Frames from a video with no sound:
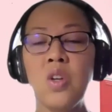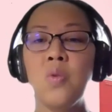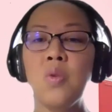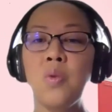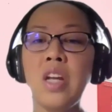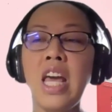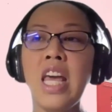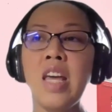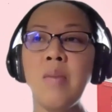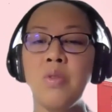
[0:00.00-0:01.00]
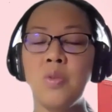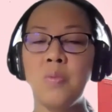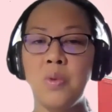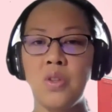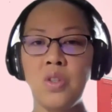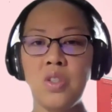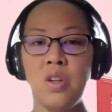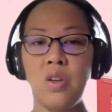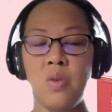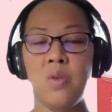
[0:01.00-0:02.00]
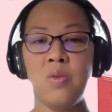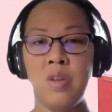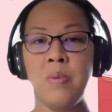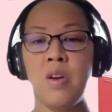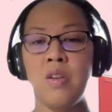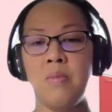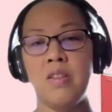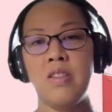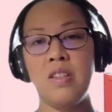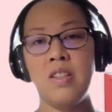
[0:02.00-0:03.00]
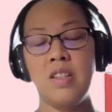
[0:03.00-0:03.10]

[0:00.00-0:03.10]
we were able to purchase our own apartment.